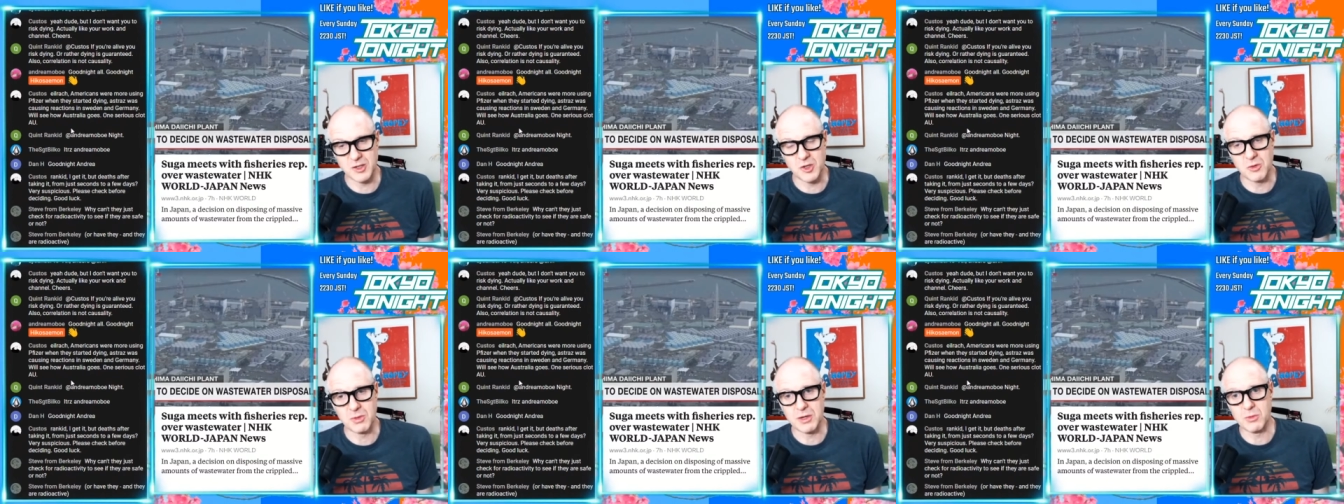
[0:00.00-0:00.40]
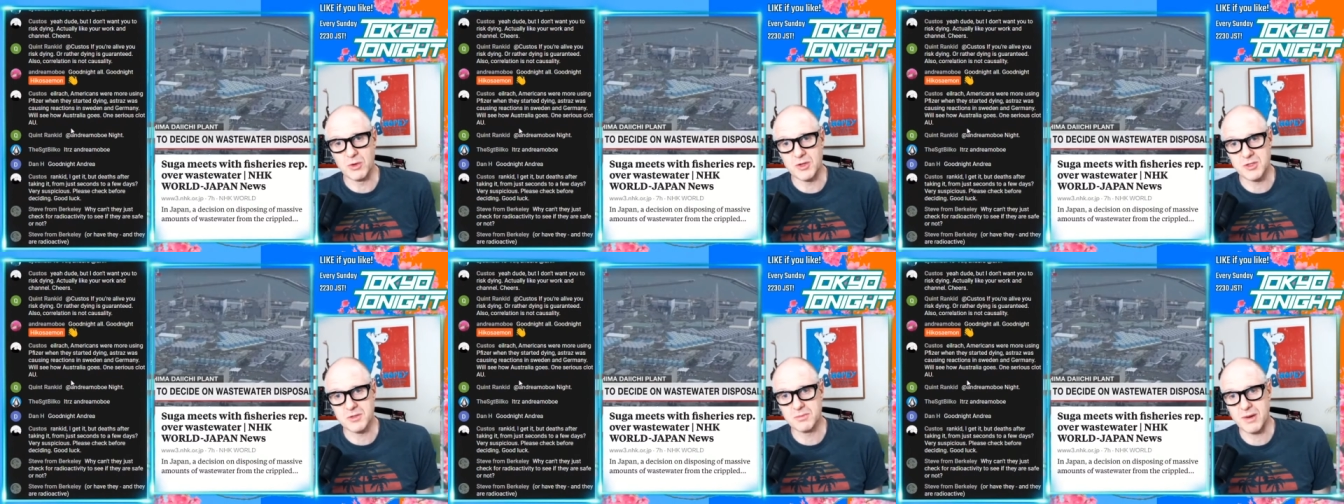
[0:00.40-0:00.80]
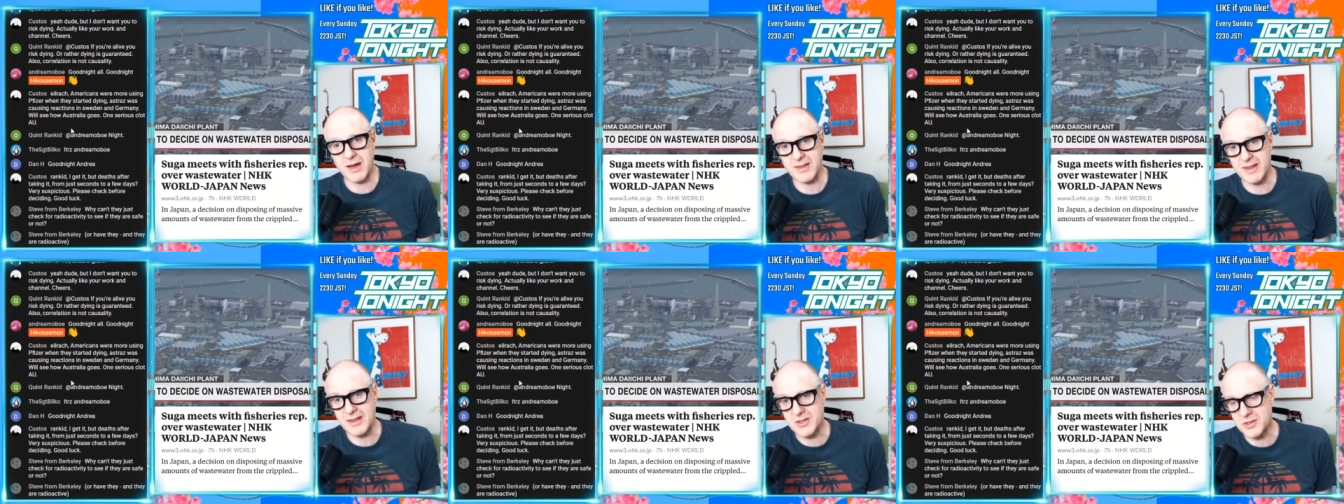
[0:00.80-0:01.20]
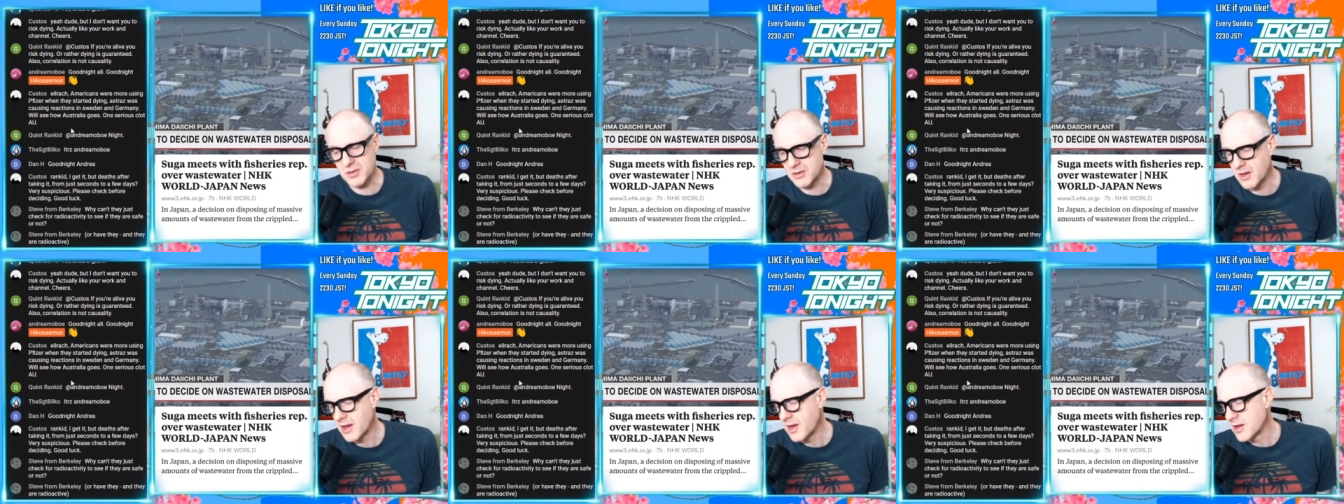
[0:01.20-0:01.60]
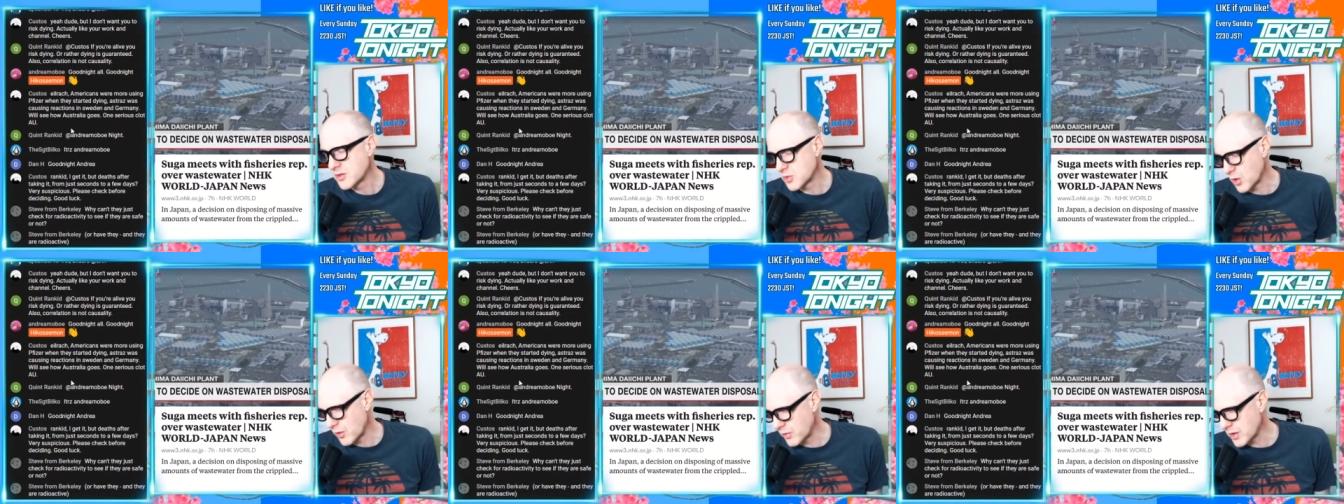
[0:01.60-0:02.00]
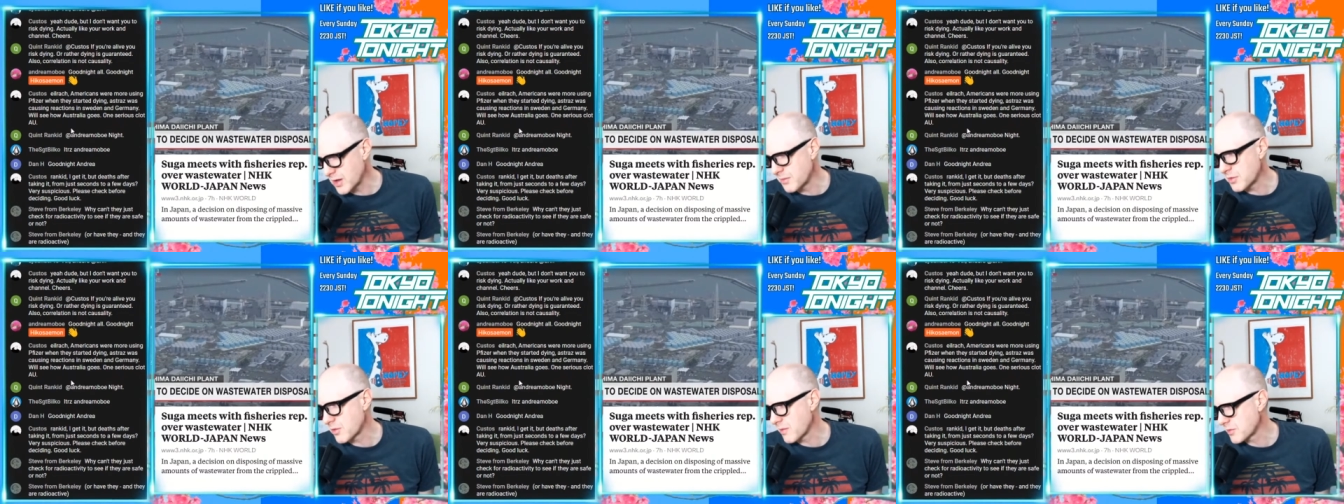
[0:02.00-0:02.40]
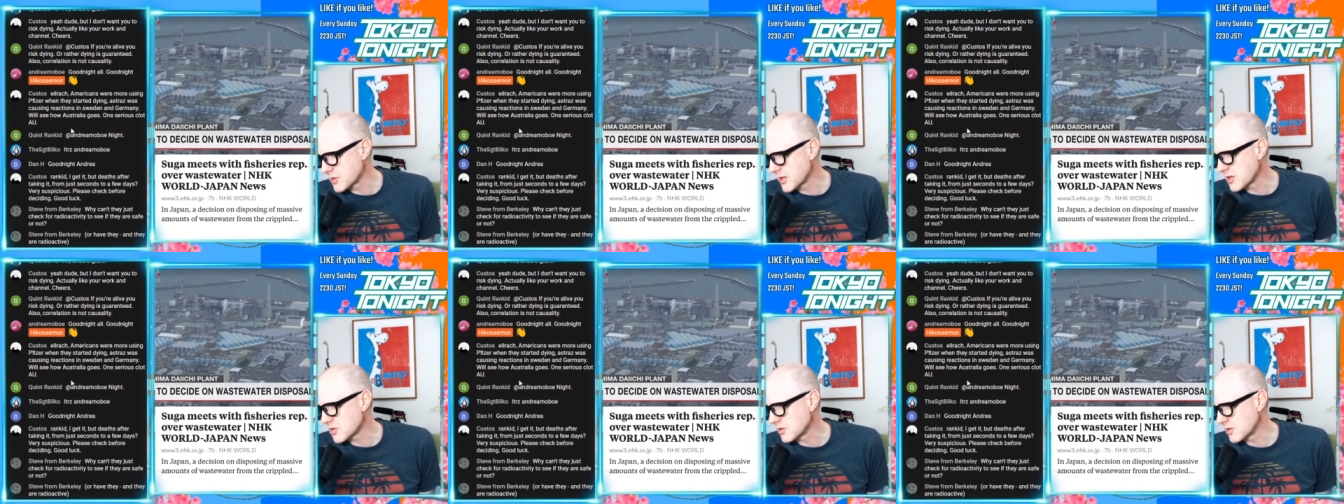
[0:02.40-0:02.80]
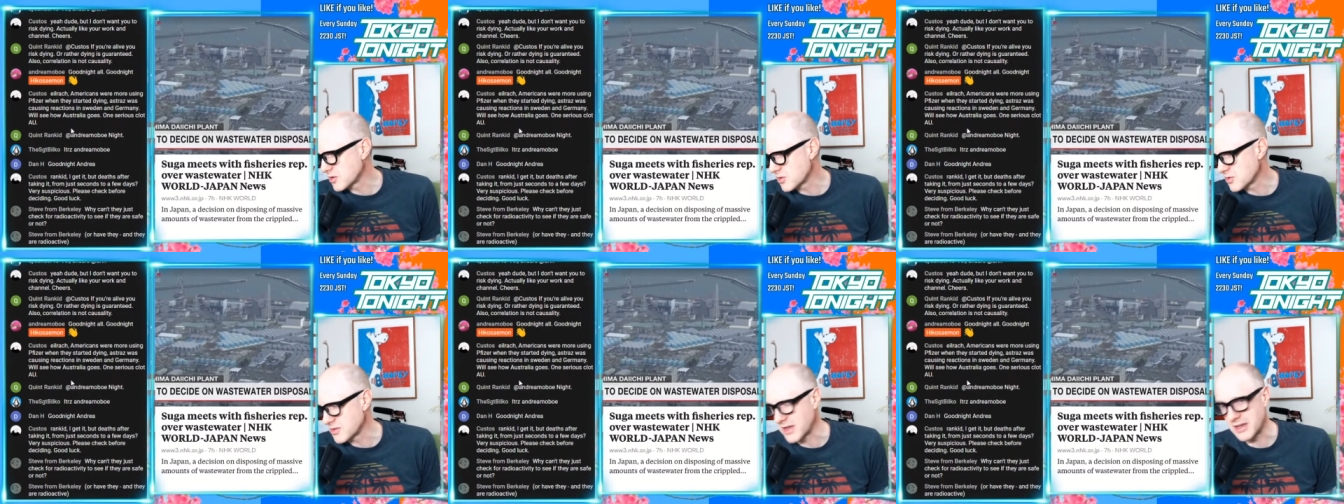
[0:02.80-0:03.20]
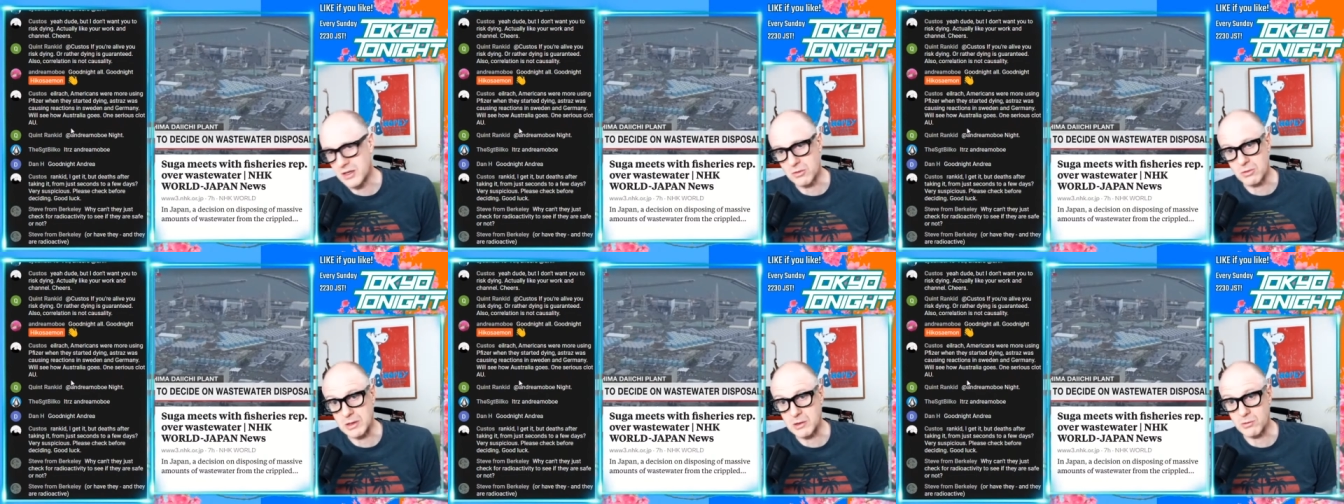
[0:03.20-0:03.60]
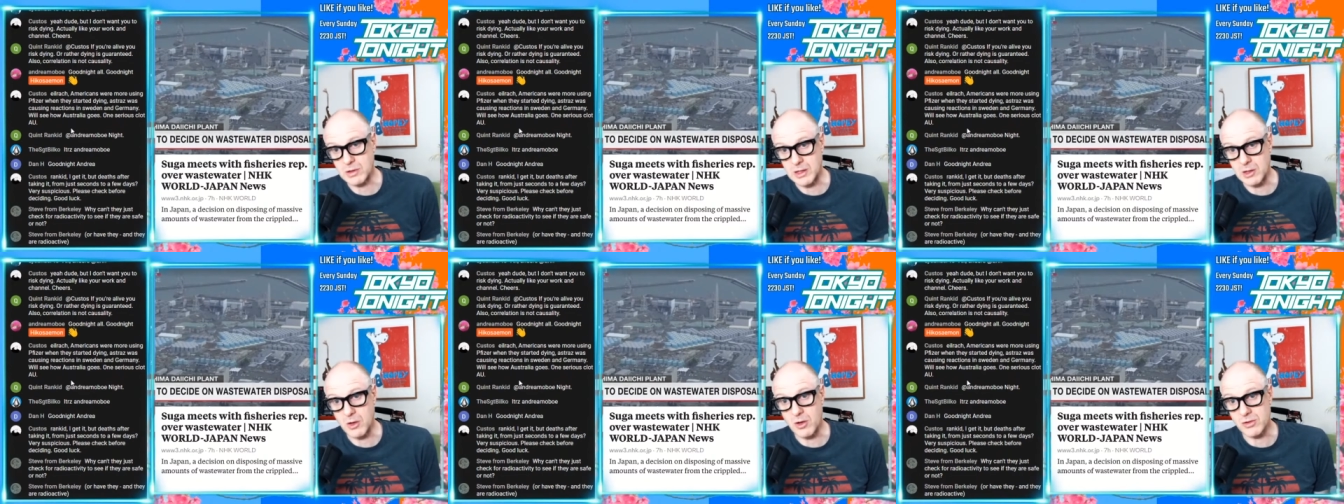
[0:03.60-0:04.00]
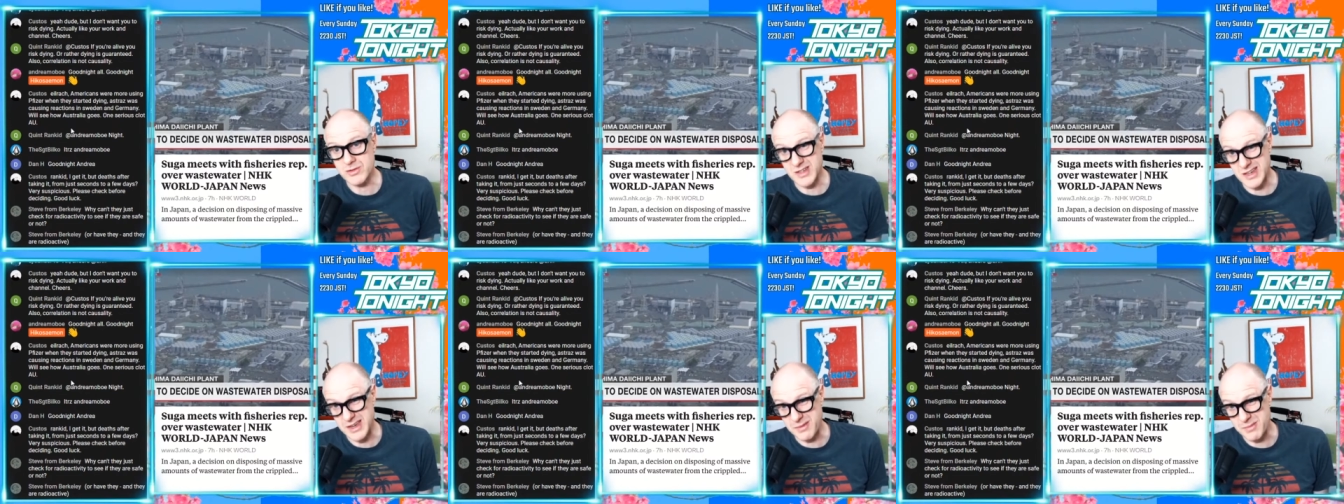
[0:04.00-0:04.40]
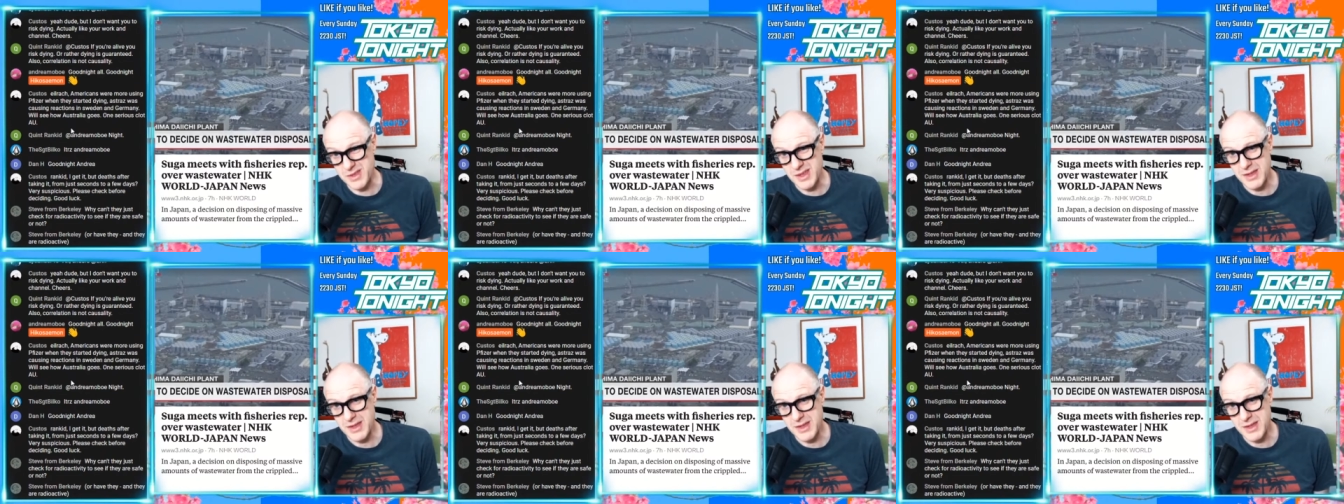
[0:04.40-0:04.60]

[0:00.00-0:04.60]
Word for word: Nobody wants to buy that. So to overcome the reputational issues, taking taken a really, really long time.